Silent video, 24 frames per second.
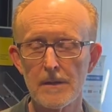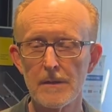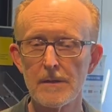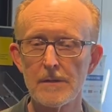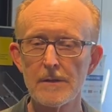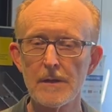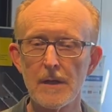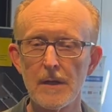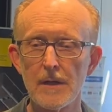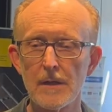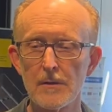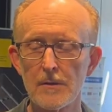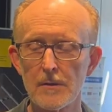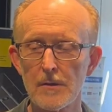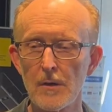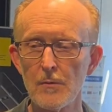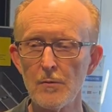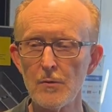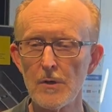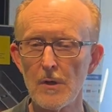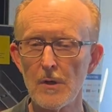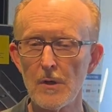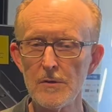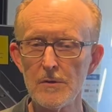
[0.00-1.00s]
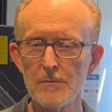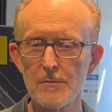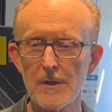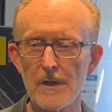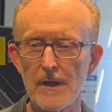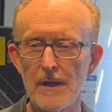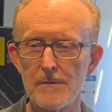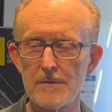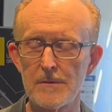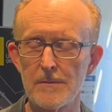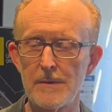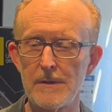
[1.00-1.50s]
Yeah, look, I wouldn't
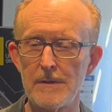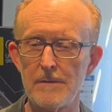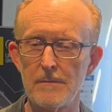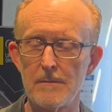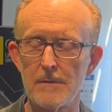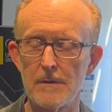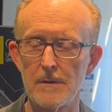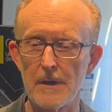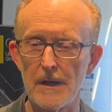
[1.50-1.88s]
claim to be